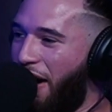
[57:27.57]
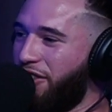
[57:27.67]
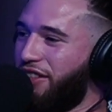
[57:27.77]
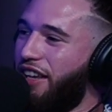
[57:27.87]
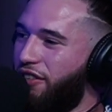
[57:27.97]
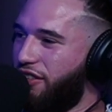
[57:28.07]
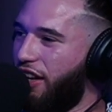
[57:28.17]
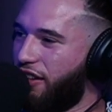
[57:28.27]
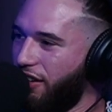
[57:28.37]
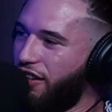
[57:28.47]
I was thinking, I
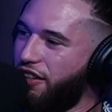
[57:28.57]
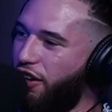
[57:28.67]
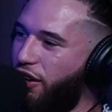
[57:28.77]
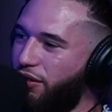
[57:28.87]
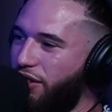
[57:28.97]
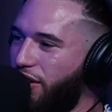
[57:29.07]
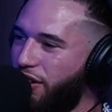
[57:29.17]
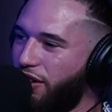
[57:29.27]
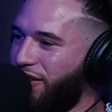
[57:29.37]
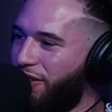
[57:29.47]
was like, yo,
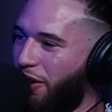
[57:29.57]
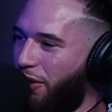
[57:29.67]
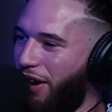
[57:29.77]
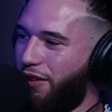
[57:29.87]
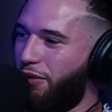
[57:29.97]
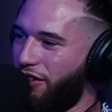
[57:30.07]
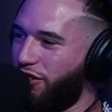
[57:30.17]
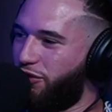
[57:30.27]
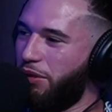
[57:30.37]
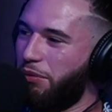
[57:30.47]
go like
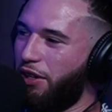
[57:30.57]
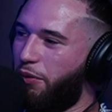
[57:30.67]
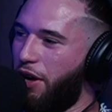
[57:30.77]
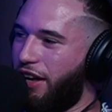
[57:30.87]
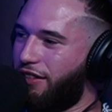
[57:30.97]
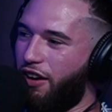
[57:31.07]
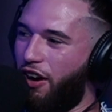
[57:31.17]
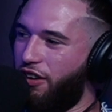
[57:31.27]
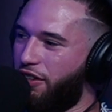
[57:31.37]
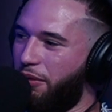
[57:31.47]
cross the street really quick as
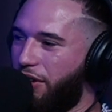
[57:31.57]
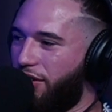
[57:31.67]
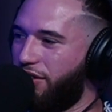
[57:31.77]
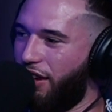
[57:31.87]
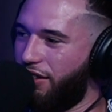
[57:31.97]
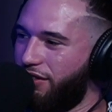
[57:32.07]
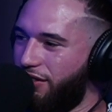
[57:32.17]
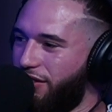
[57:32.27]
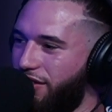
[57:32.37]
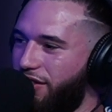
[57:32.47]
that car's coming, or like,
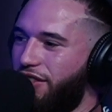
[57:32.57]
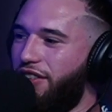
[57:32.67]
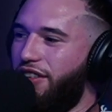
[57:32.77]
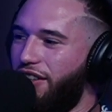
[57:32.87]
nah.